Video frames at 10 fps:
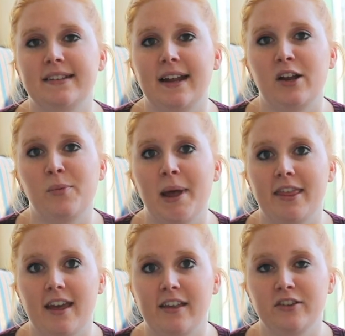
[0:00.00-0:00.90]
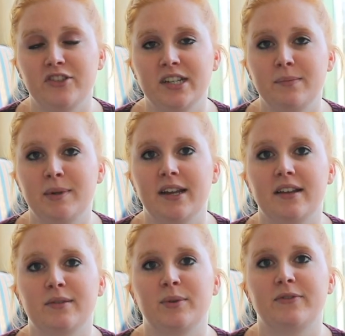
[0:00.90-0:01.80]
psychopathology
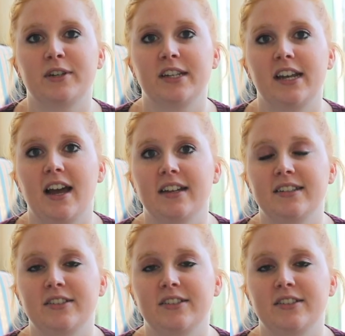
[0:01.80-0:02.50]
because we've really got